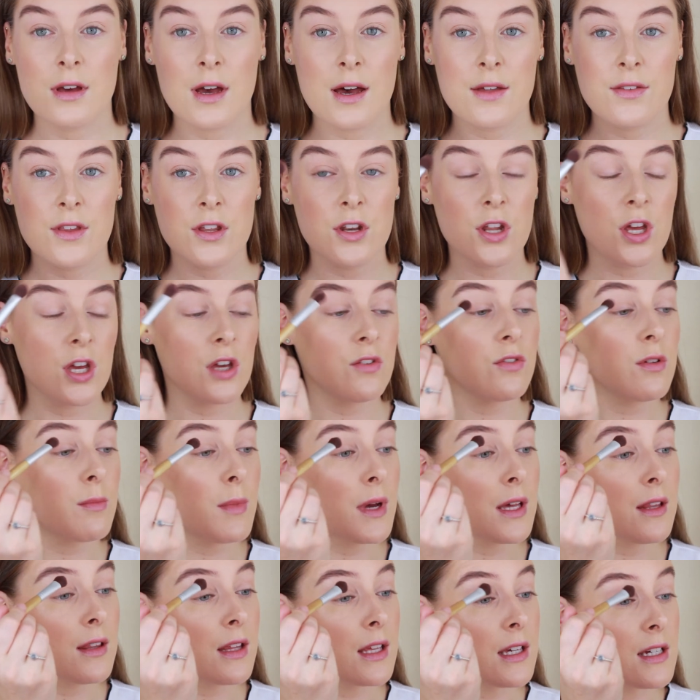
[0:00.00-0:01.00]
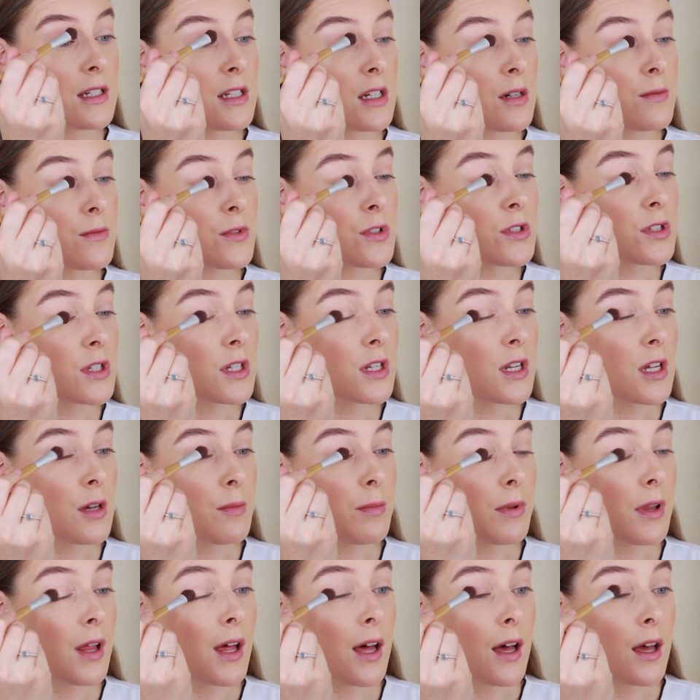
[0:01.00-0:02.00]
And then over my lid, I'm just going to
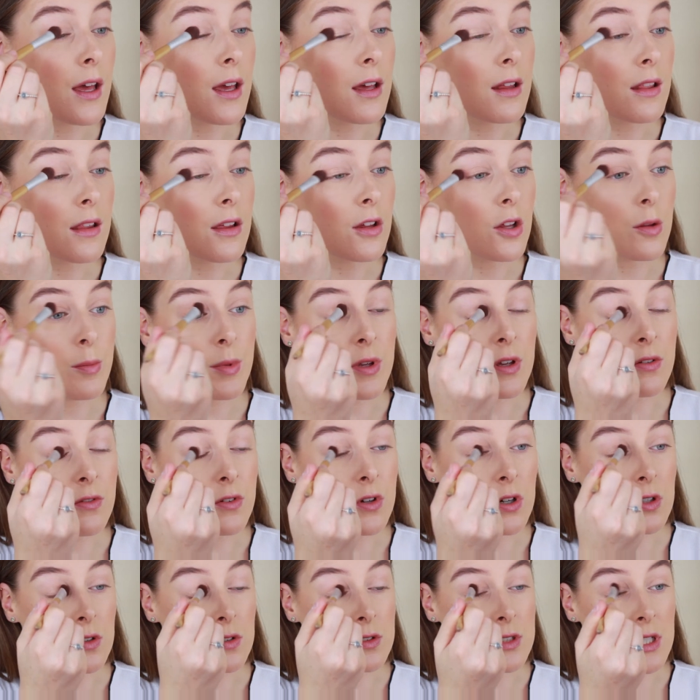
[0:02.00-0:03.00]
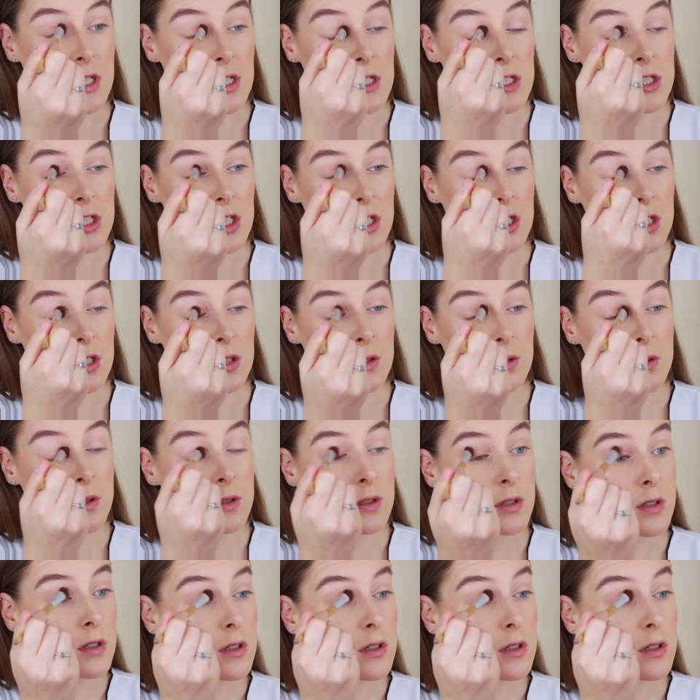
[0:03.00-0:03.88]
apply a little bit of gold eyeshadow.